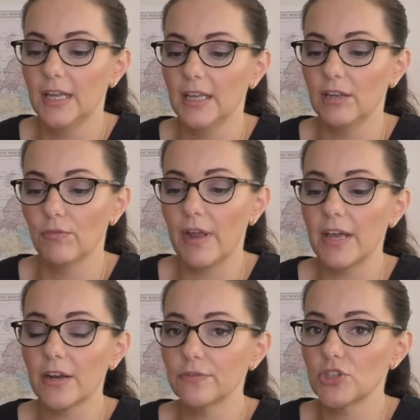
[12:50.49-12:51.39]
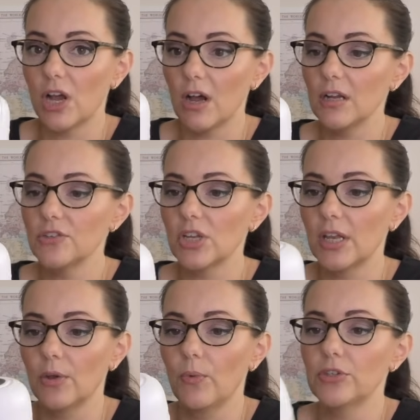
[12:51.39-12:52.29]
It ran out of charge and
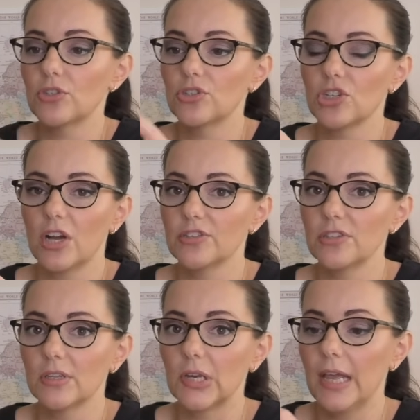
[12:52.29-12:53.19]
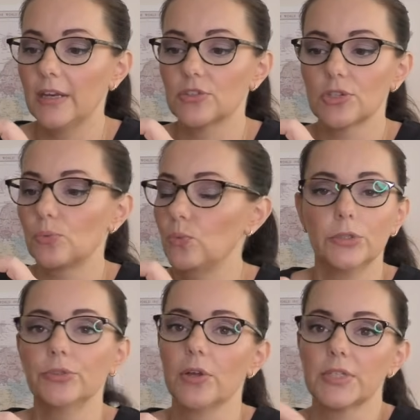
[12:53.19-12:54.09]
I went to charge it and it just
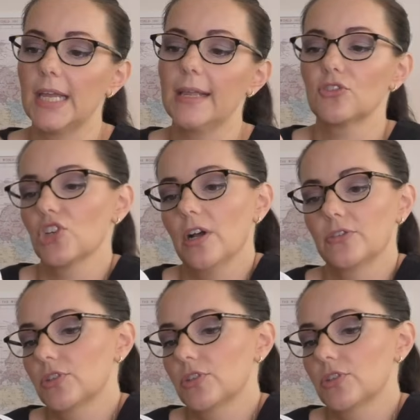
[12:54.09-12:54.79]
will not take a charge.